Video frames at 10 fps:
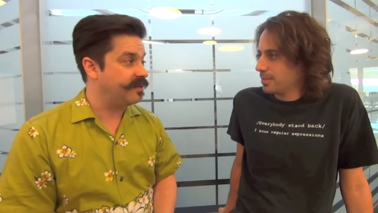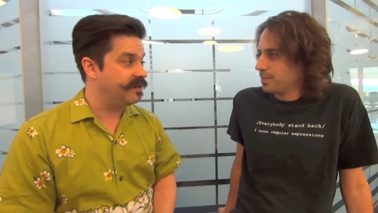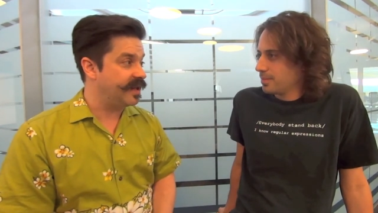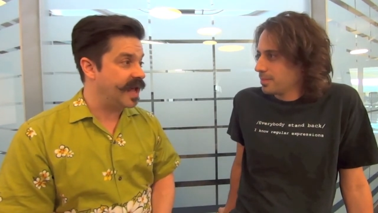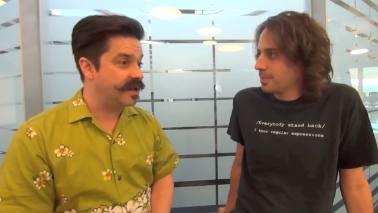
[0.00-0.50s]
Speaker 1: to
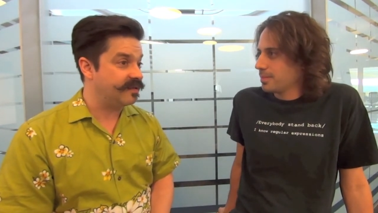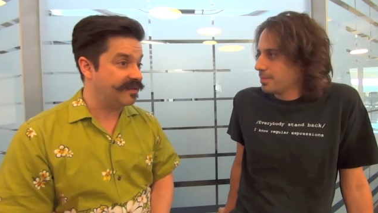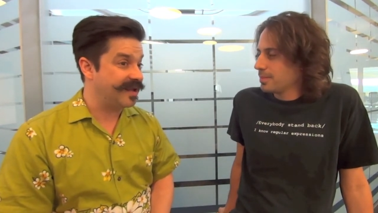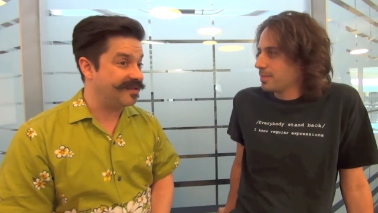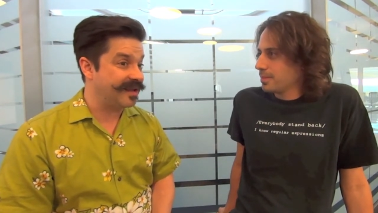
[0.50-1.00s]
D eight.
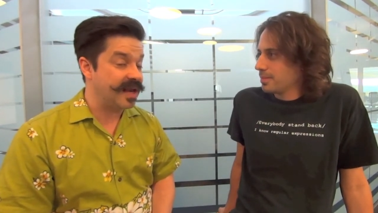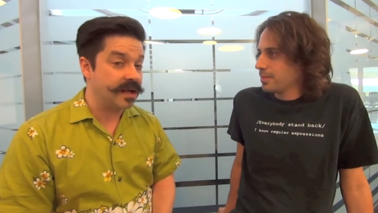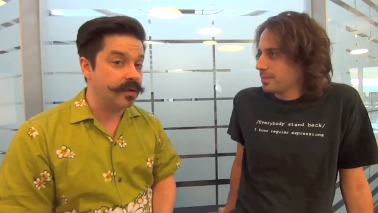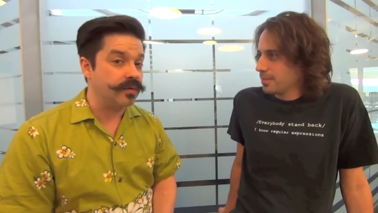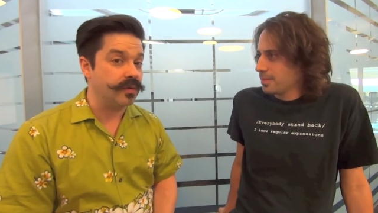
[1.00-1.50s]
It's it's
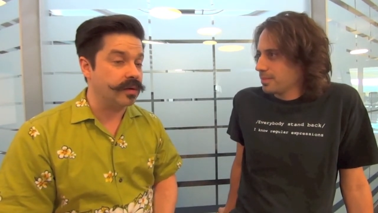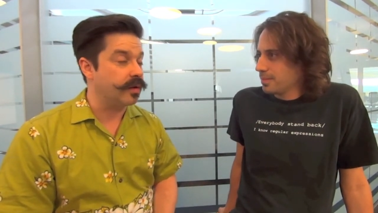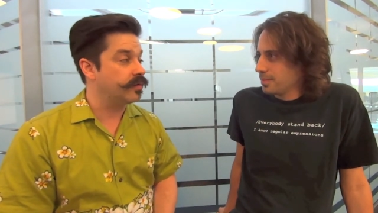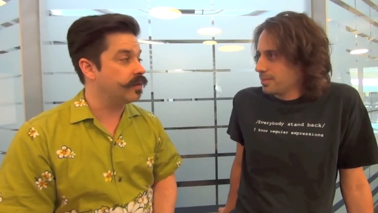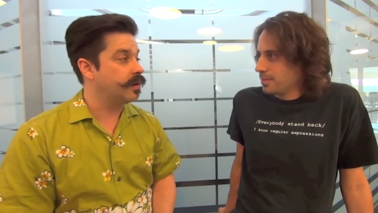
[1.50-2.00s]
getting closer and
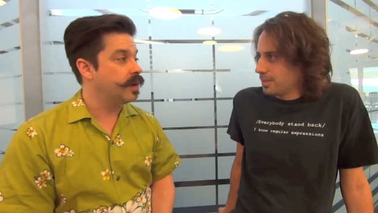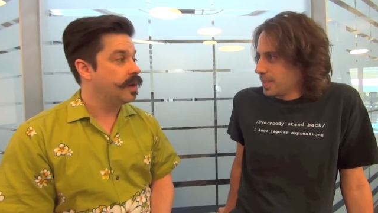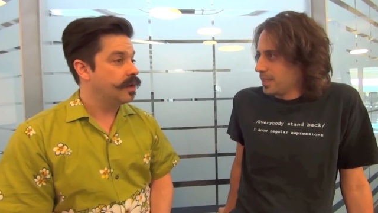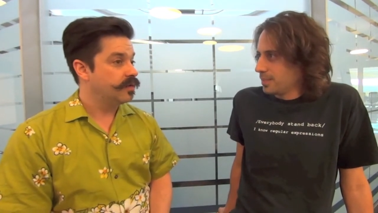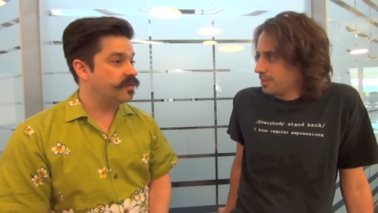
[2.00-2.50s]
closer.
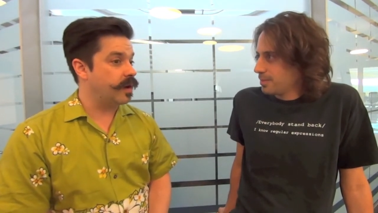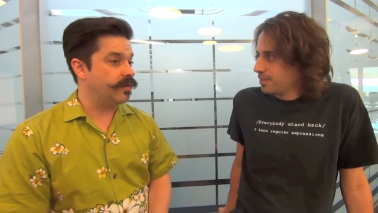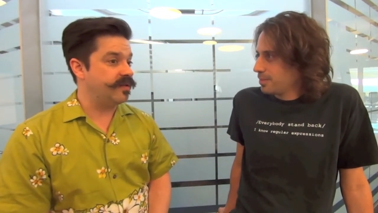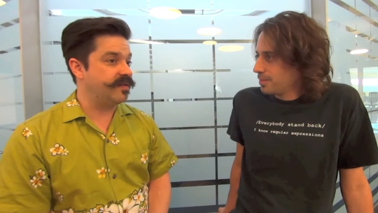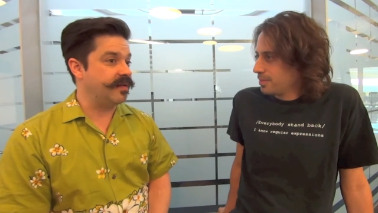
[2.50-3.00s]
Yeah.
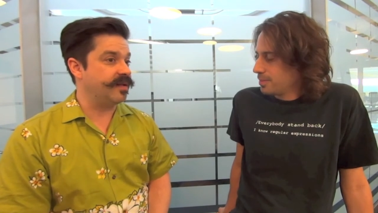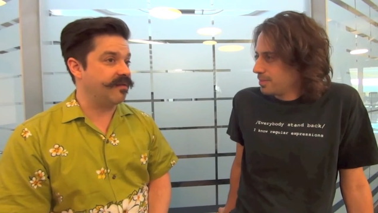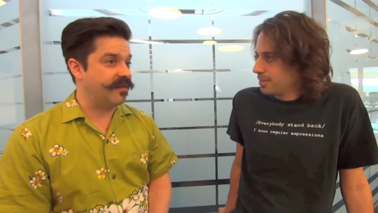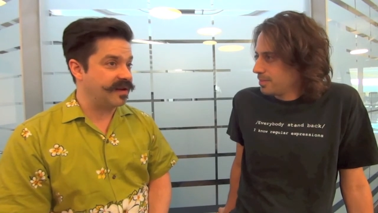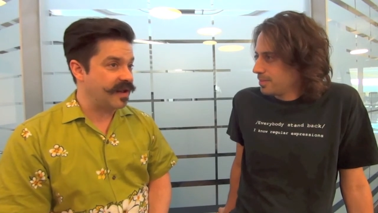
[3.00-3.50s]
So this sounds
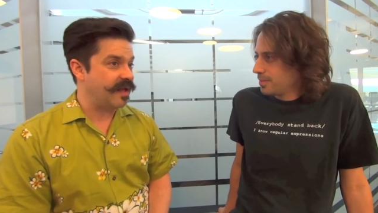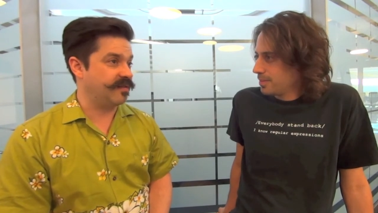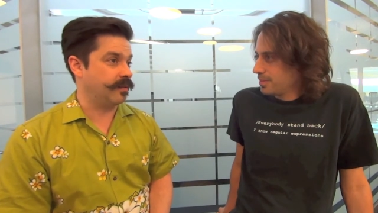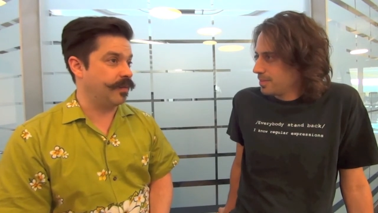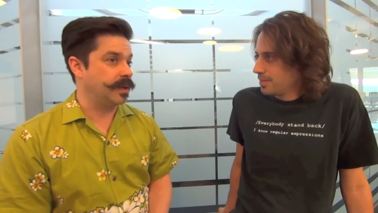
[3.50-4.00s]
like a
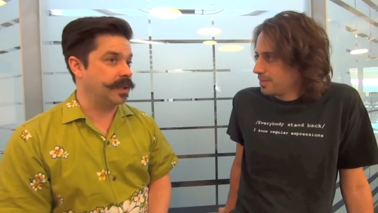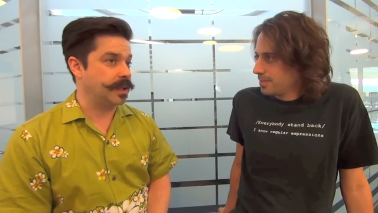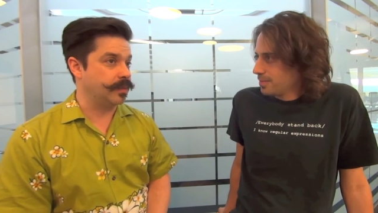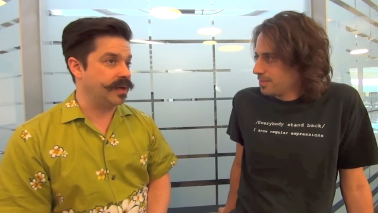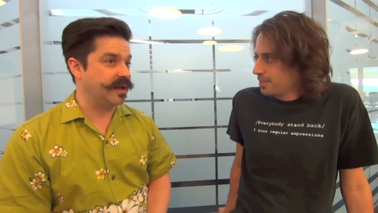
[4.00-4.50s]
fantastic
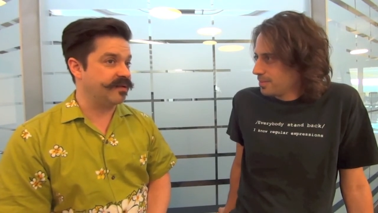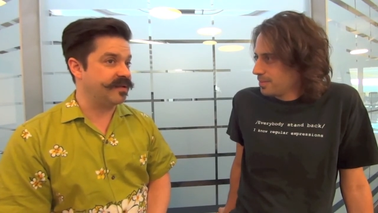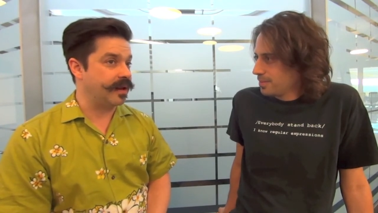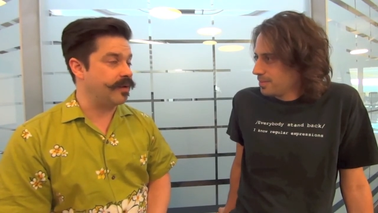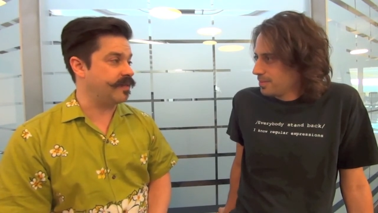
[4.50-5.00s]
project to really
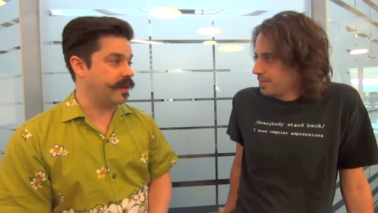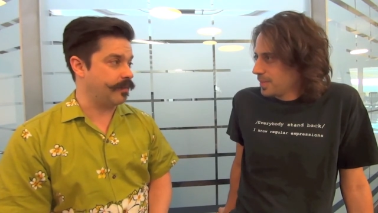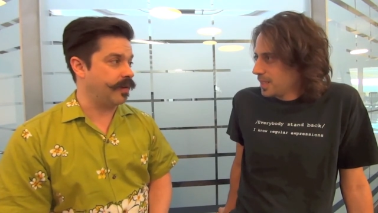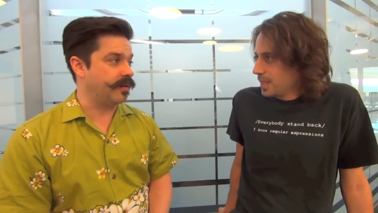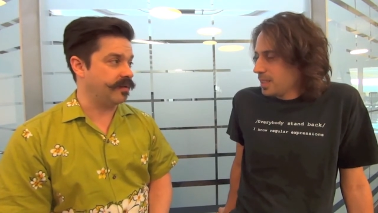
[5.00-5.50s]
accelerate
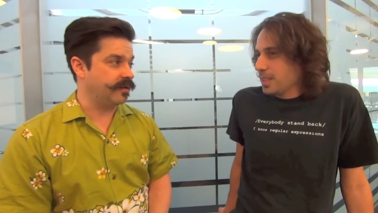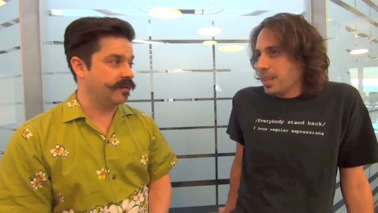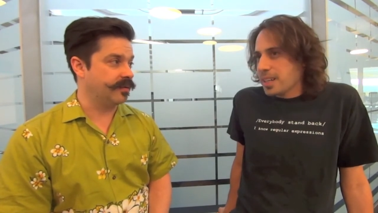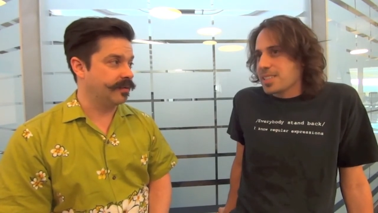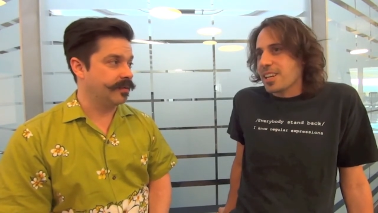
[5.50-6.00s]
that
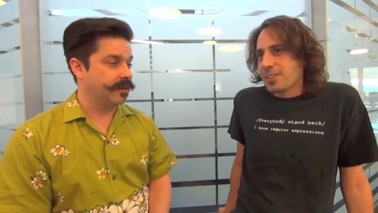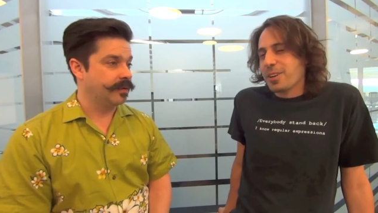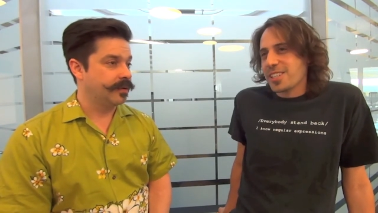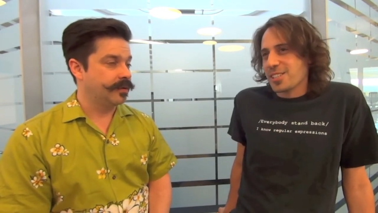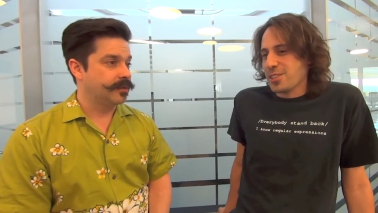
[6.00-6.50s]
process.
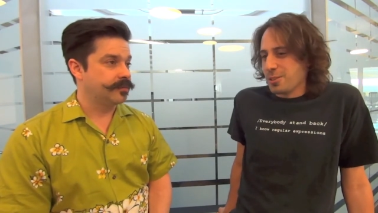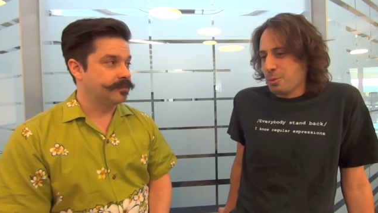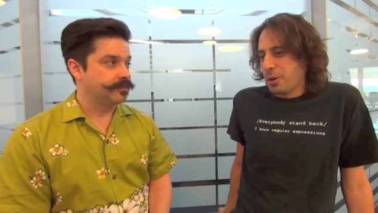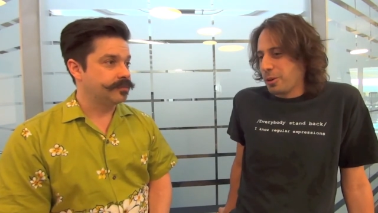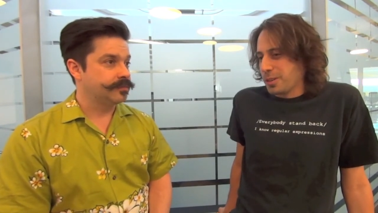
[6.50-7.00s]
Speaker 2: Accelerate's a good
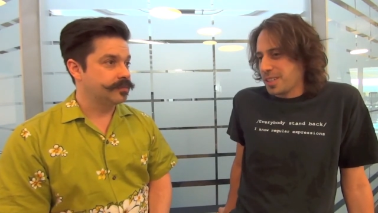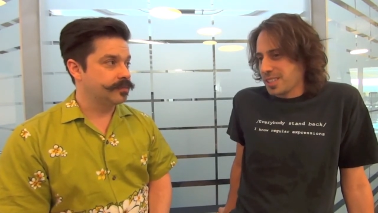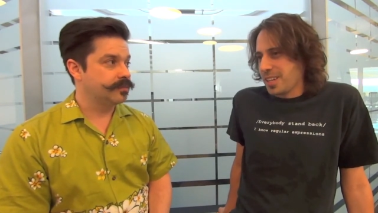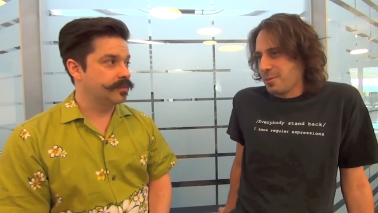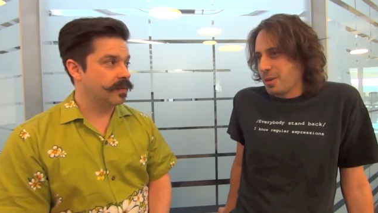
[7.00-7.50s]
word,
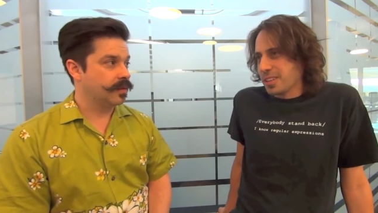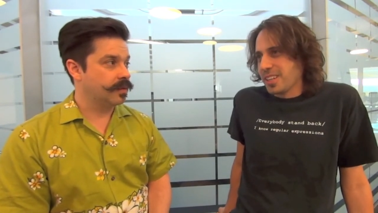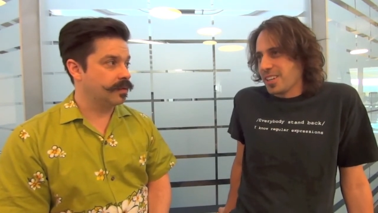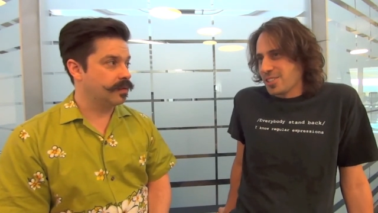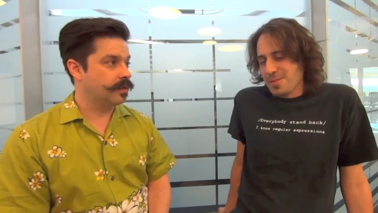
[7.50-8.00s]
because like one
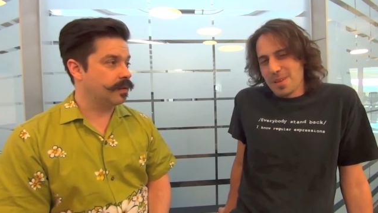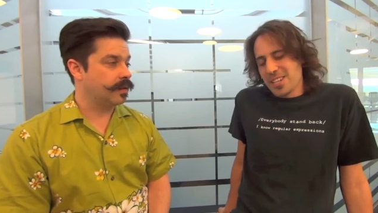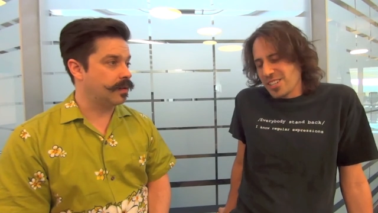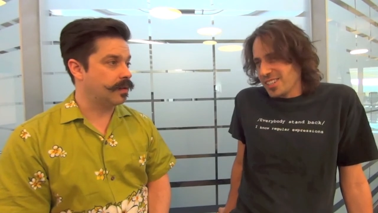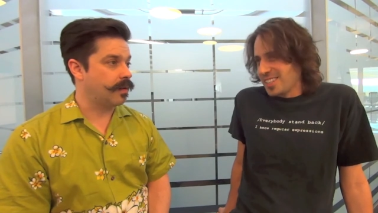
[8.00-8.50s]
thing I should
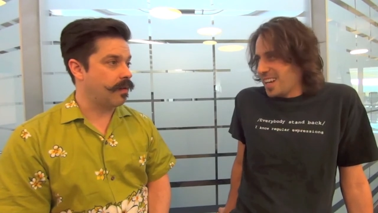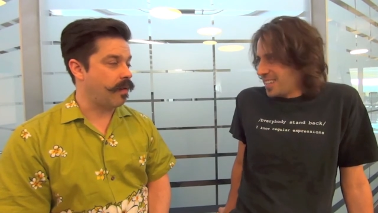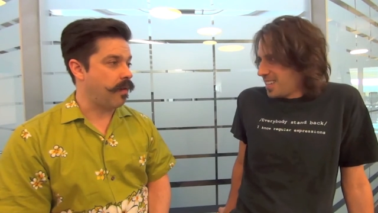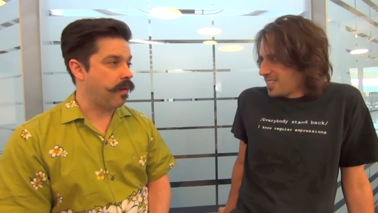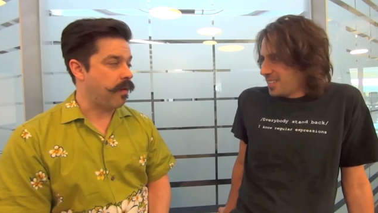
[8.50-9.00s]
mention is that
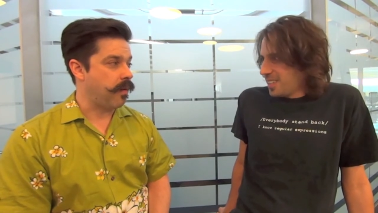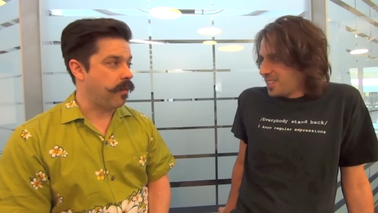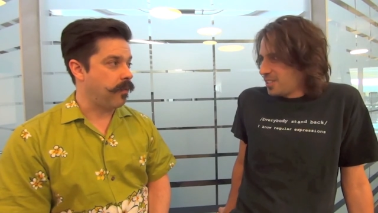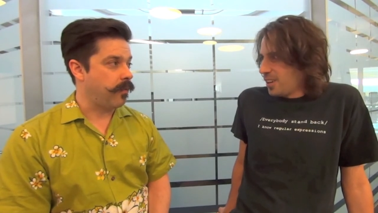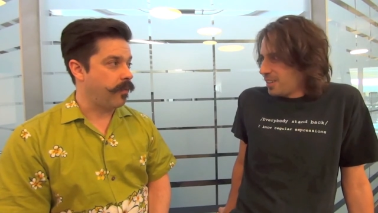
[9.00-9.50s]
it doesn't,
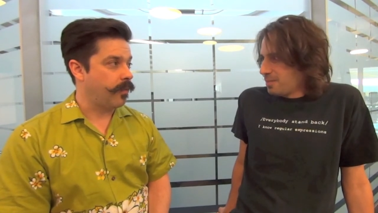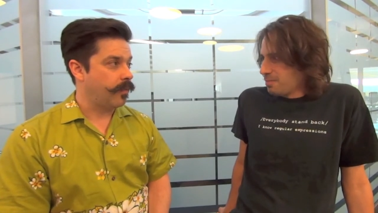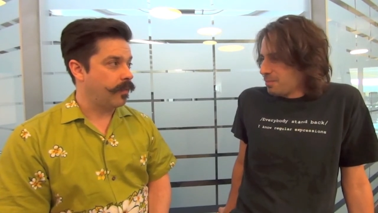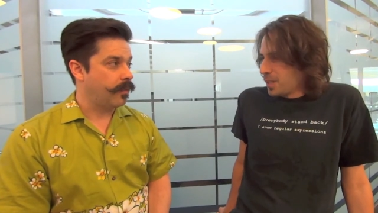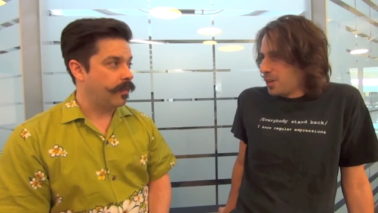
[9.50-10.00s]
it's not,
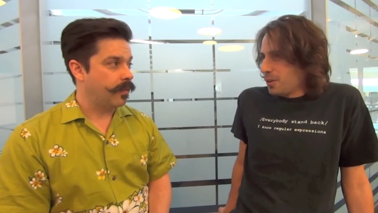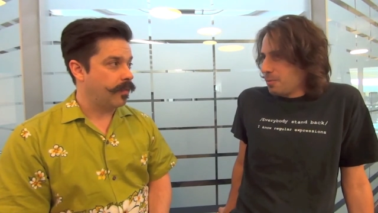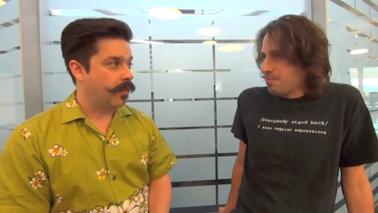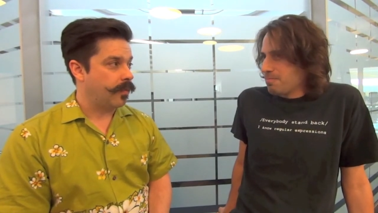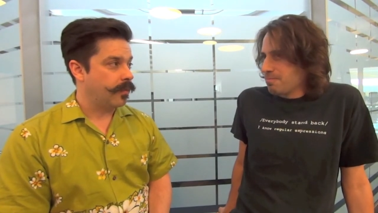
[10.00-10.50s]
you
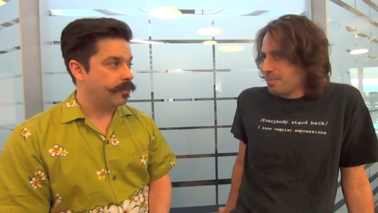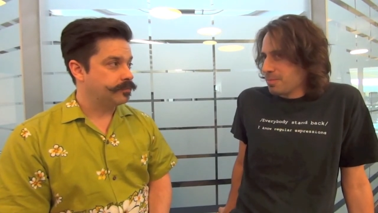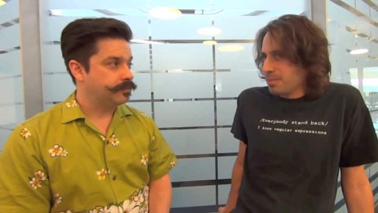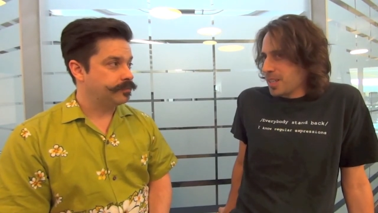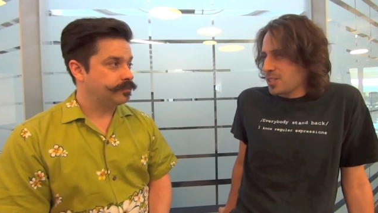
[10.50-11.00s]
know,
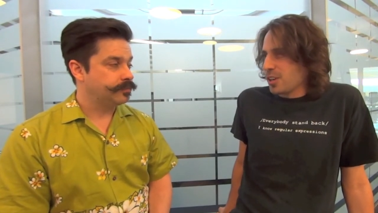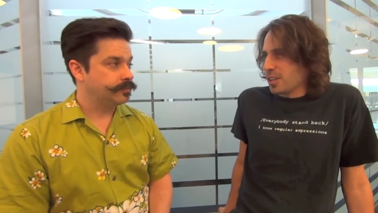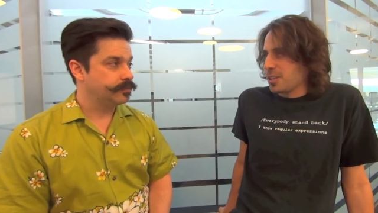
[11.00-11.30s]
it's not a